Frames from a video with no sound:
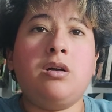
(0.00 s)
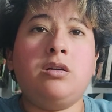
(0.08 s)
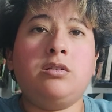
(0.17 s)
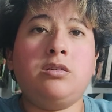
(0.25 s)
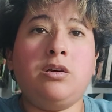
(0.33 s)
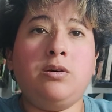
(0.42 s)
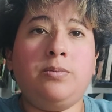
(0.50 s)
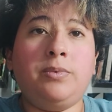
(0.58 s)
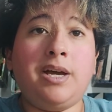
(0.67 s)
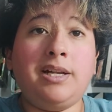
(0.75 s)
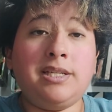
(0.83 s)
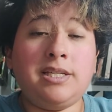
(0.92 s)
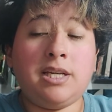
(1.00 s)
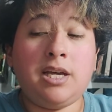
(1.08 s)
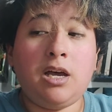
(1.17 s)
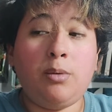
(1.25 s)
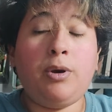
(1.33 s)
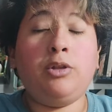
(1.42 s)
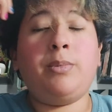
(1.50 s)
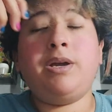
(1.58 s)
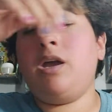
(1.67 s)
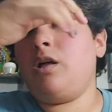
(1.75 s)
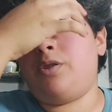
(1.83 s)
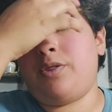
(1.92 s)
So that's about my
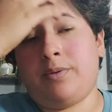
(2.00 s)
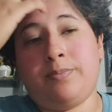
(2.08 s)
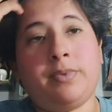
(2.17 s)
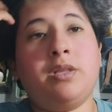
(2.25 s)
health.